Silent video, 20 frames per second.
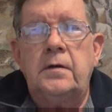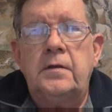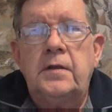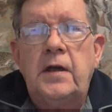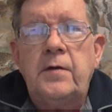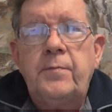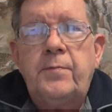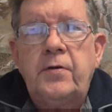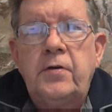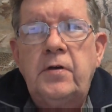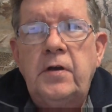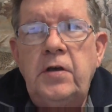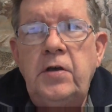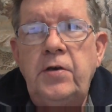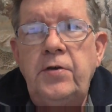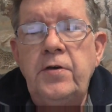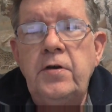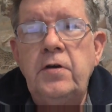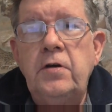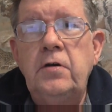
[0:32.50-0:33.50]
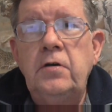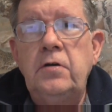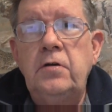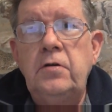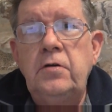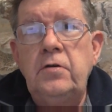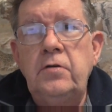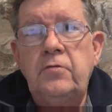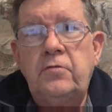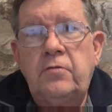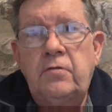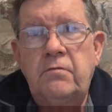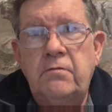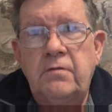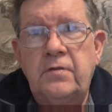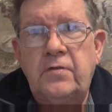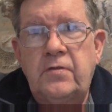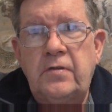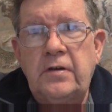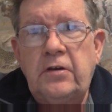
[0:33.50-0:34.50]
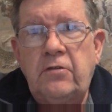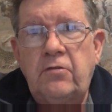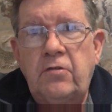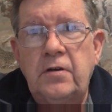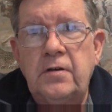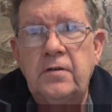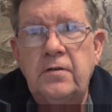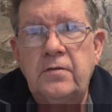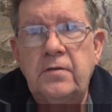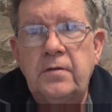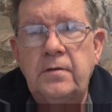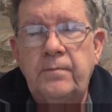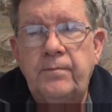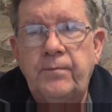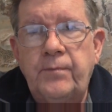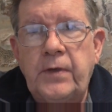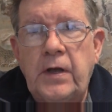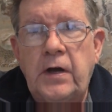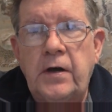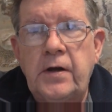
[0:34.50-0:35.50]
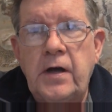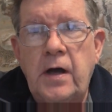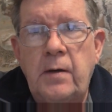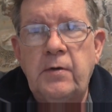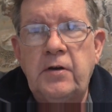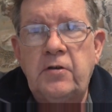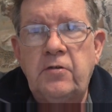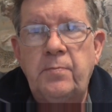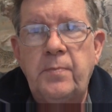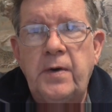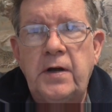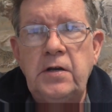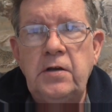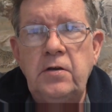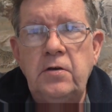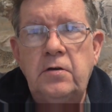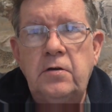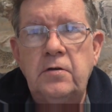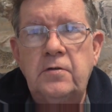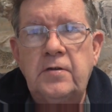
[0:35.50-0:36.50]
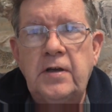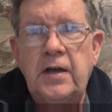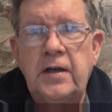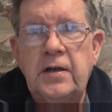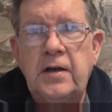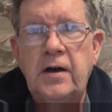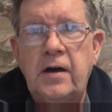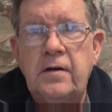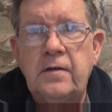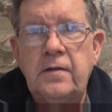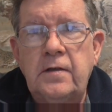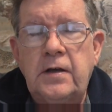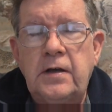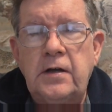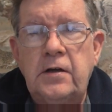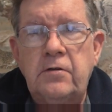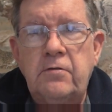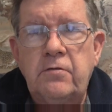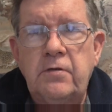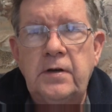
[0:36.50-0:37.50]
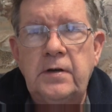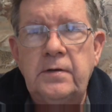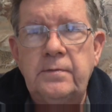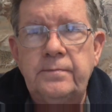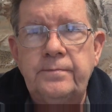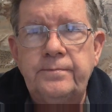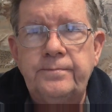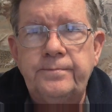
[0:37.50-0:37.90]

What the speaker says: they put huge restrictions on how much money you could take out of the country.